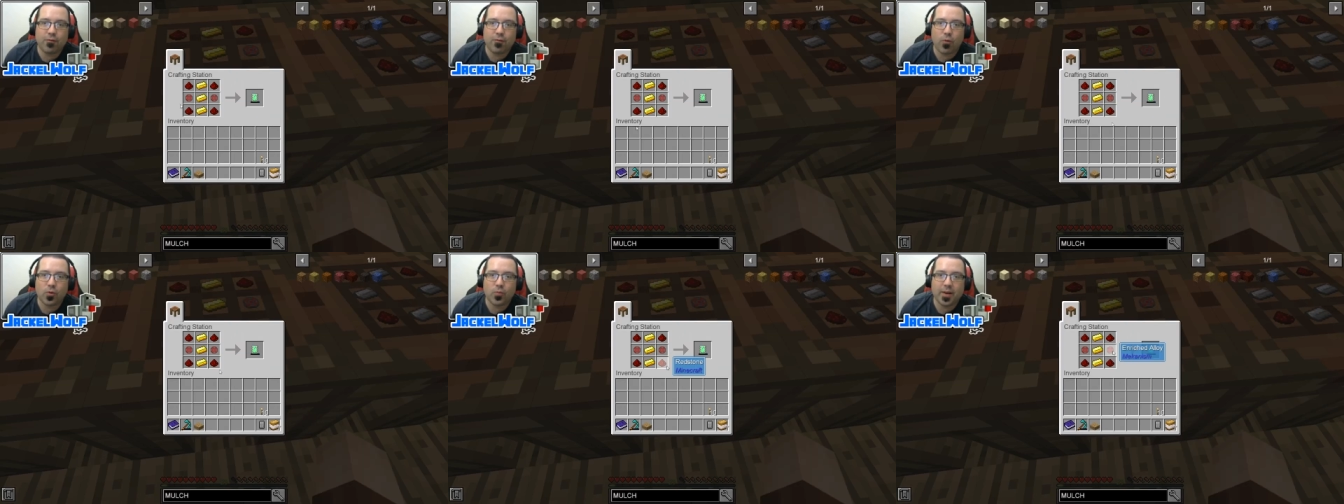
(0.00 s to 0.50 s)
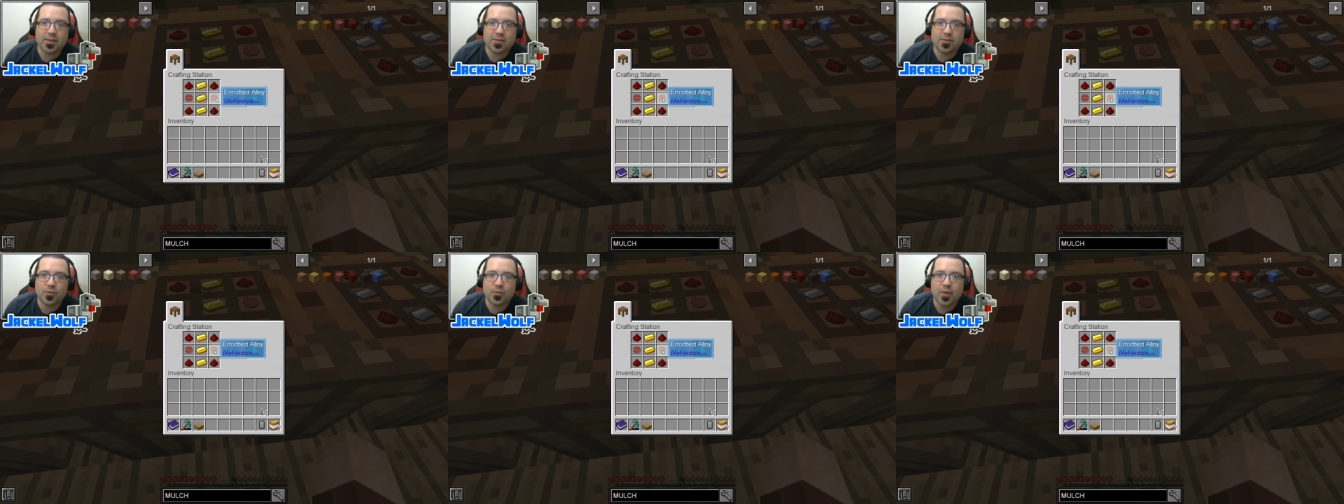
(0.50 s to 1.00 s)
four
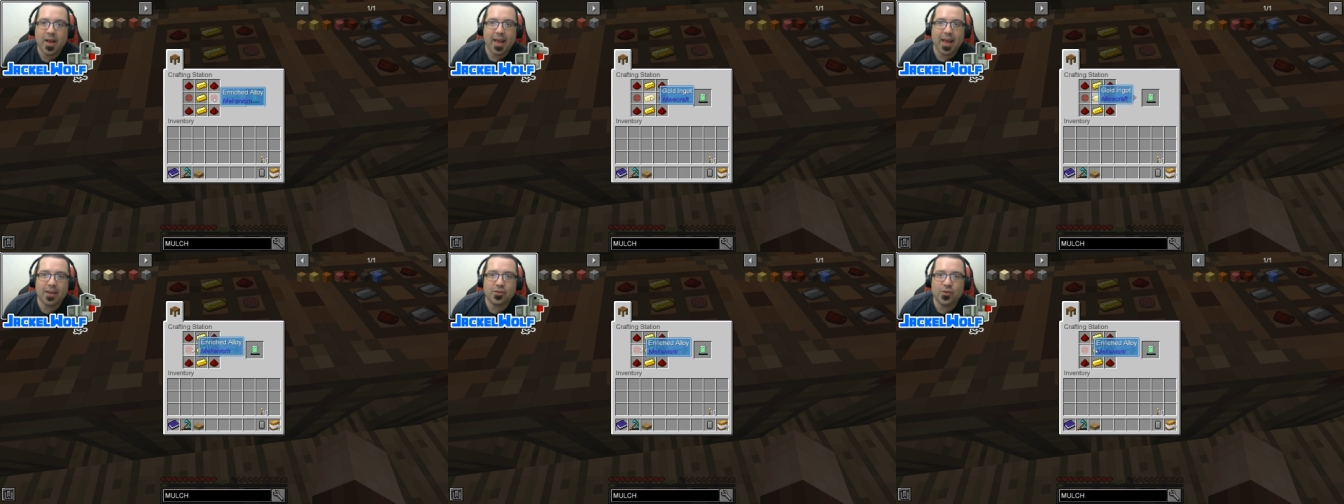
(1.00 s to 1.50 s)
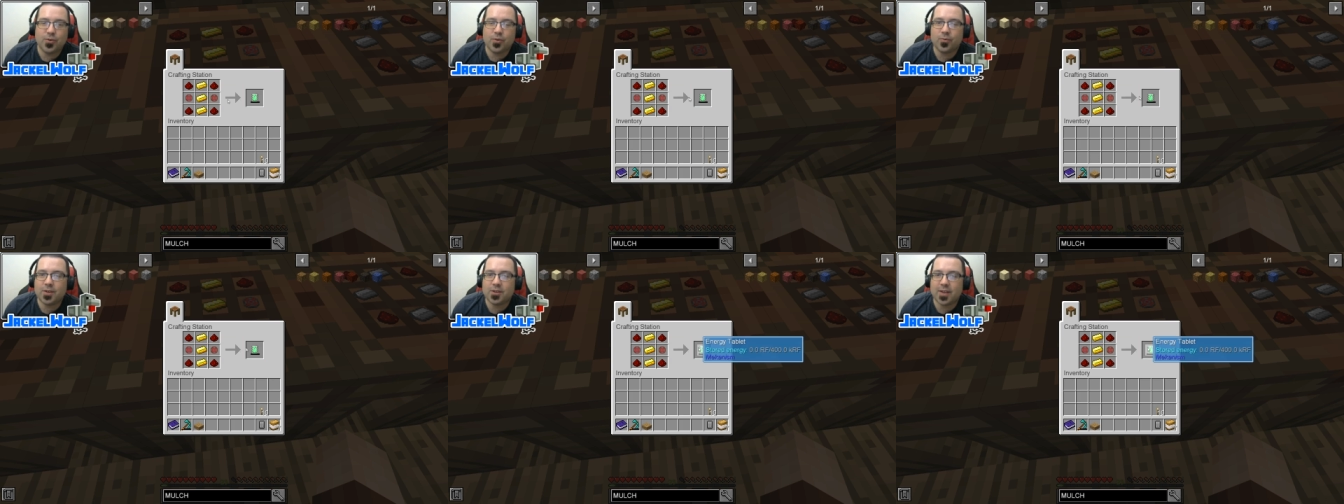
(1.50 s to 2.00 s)
redstone, and two enriched